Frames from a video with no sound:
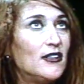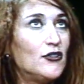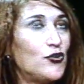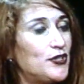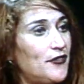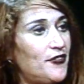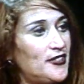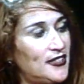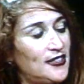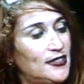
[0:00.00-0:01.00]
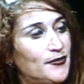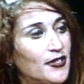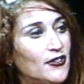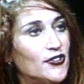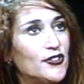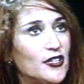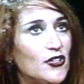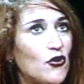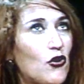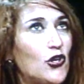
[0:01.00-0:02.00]
those differences, because,
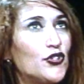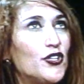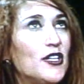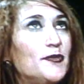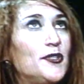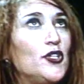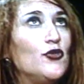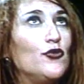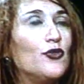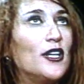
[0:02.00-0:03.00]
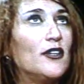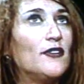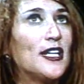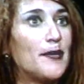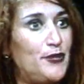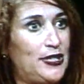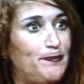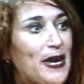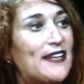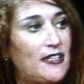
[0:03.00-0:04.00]
culture gives you kind of like a
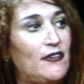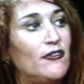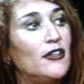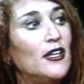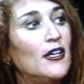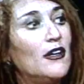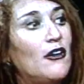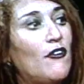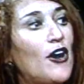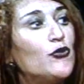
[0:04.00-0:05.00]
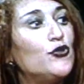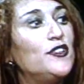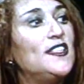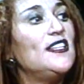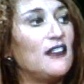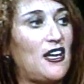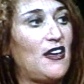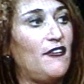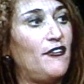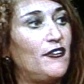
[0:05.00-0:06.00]
perspective of how to see
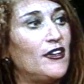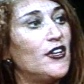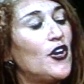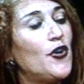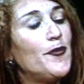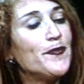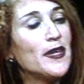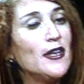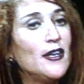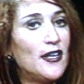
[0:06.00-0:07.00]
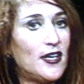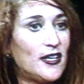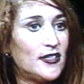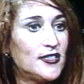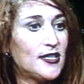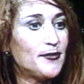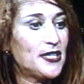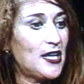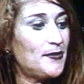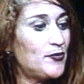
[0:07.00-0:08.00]
life, And
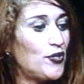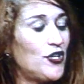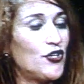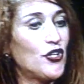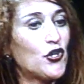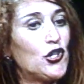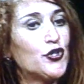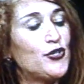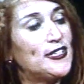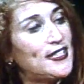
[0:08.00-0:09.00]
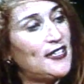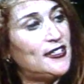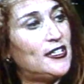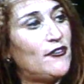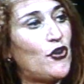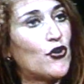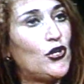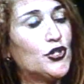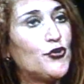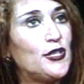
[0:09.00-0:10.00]
sometimes when you're not culturally sensitive or
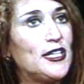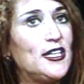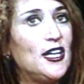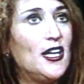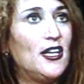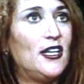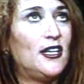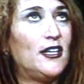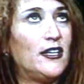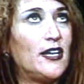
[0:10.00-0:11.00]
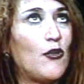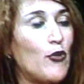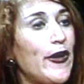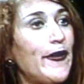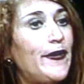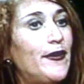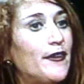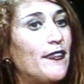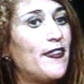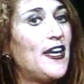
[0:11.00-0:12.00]
culturally
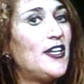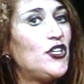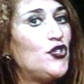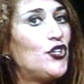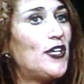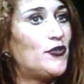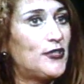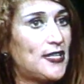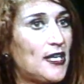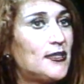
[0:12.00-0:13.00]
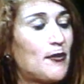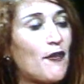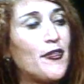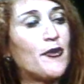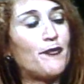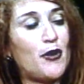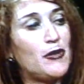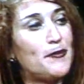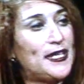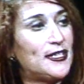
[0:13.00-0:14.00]
aware, then you don't understand some of the
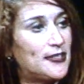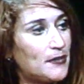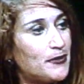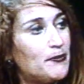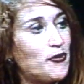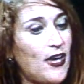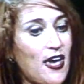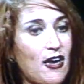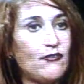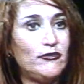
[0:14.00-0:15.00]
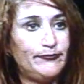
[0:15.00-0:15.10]
problematics that people have.